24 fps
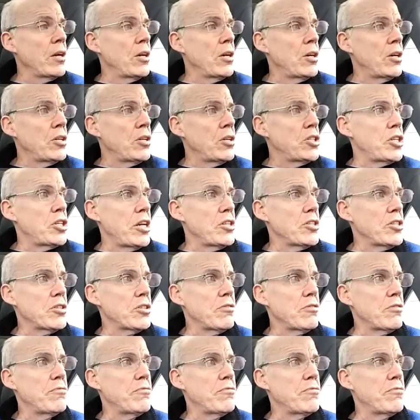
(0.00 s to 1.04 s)
Chase
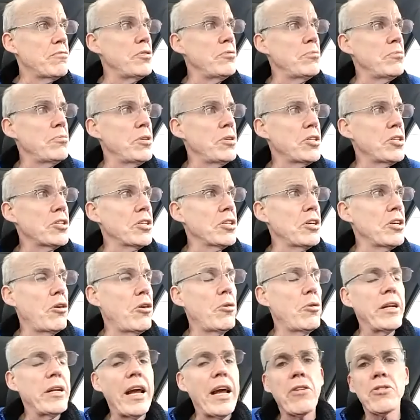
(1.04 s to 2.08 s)
a few weeks ago
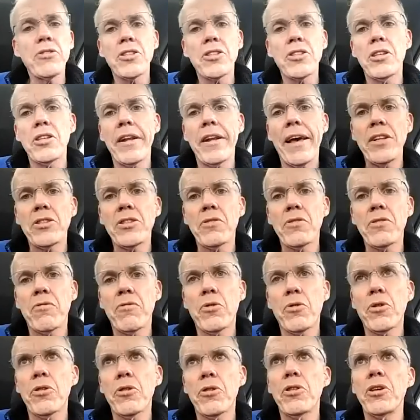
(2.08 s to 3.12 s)
announced that
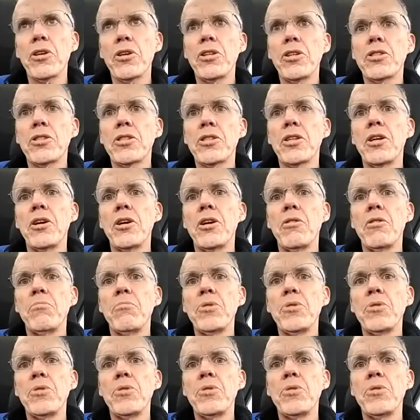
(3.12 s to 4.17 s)
henceforth its
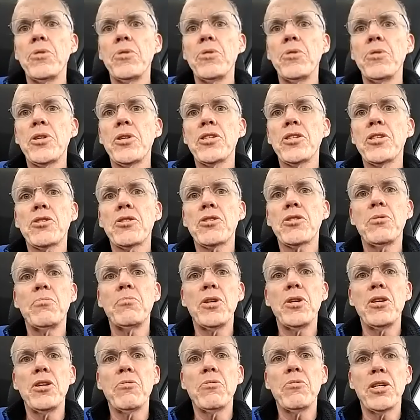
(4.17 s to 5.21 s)
business would be what
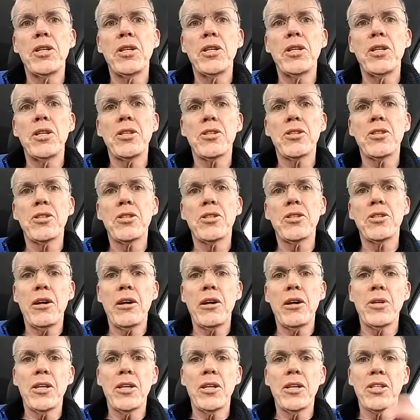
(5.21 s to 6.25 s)
it described as
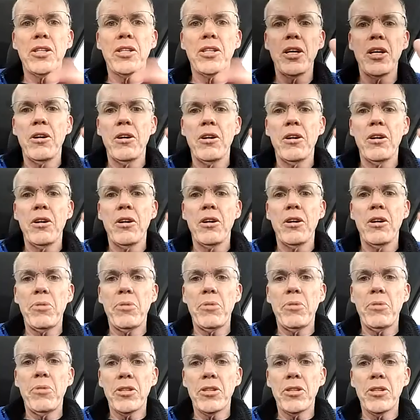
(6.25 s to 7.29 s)
Paris
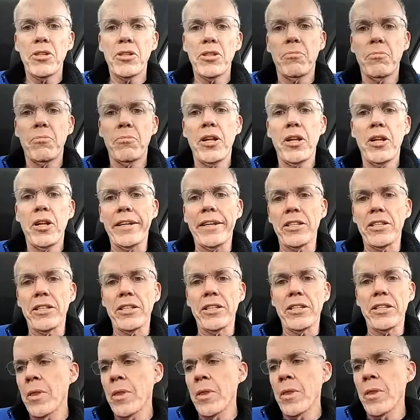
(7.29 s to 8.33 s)
compliant,
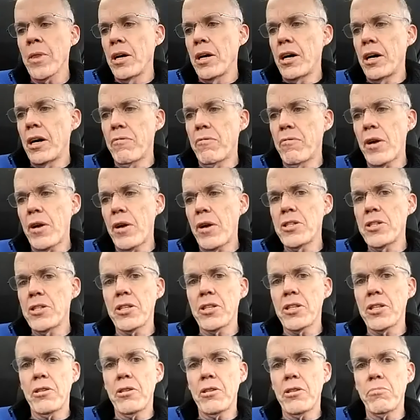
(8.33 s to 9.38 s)
a phrase that
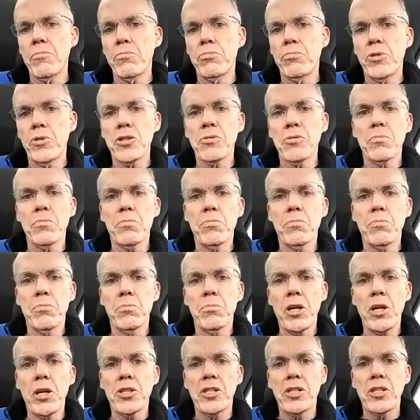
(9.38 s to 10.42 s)
doesn't
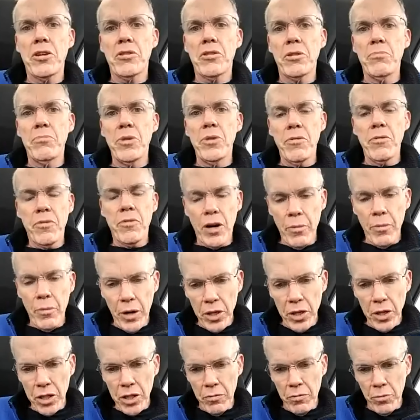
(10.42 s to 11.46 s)
necessarily mean very
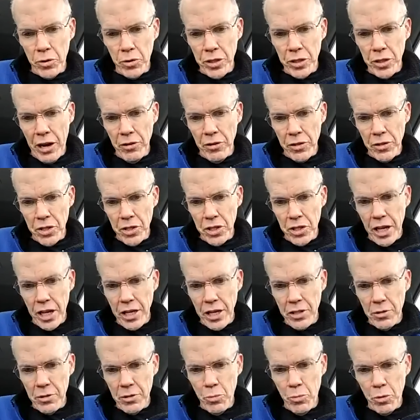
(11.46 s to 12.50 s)
much and will doubtless take
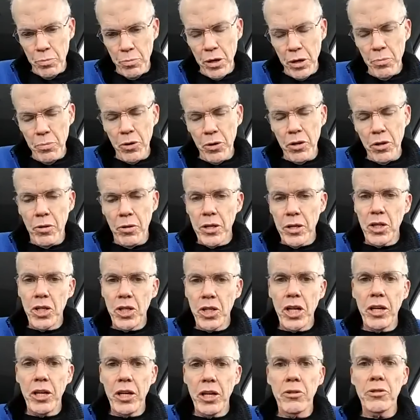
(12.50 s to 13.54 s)
some more people going to
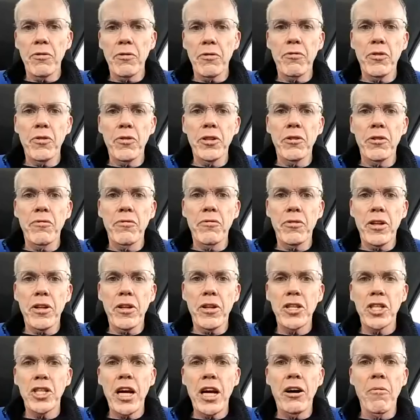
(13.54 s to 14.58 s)
jail to fully
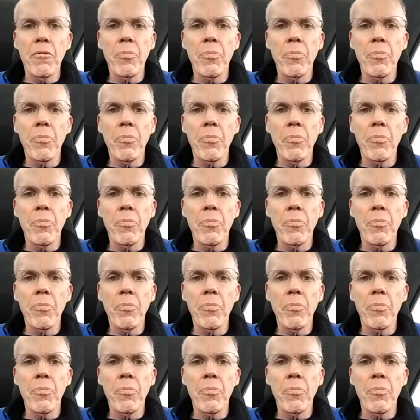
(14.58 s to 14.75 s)
flesh out.